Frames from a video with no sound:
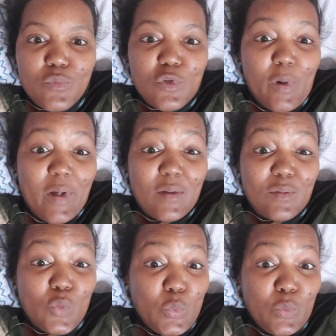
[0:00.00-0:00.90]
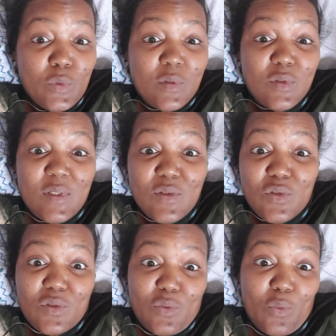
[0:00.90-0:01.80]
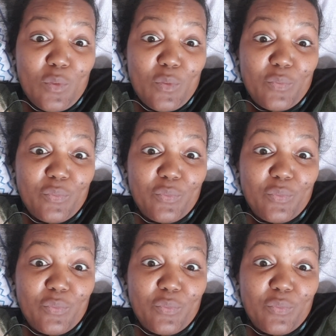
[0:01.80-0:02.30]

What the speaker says: dry goods, thin stuff.